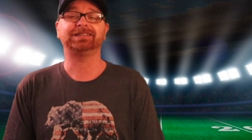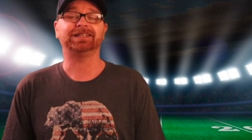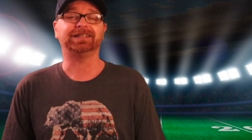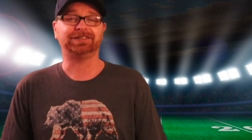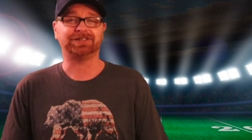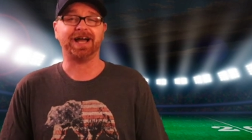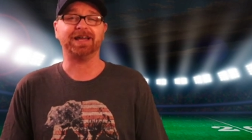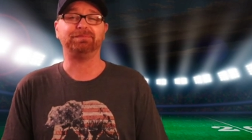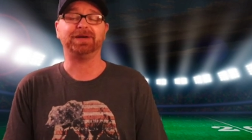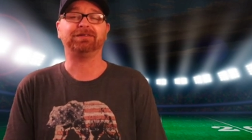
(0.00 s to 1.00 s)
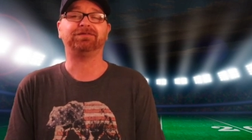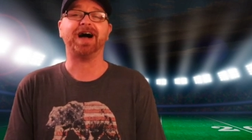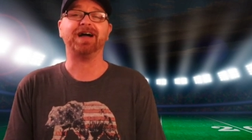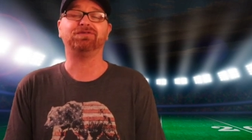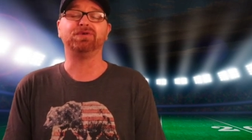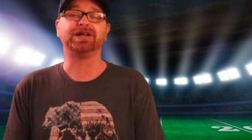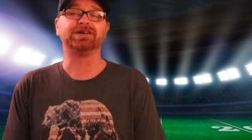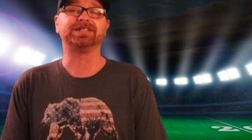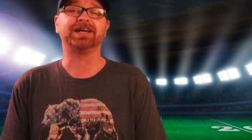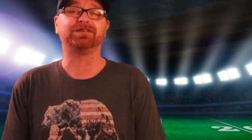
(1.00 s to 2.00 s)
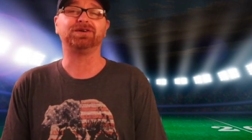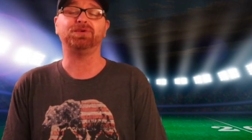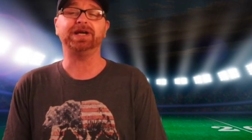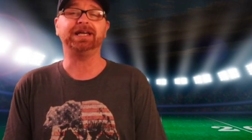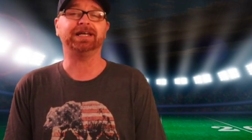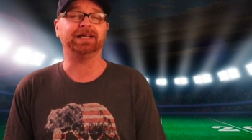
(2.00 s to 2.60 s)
to try and pick five winners every week.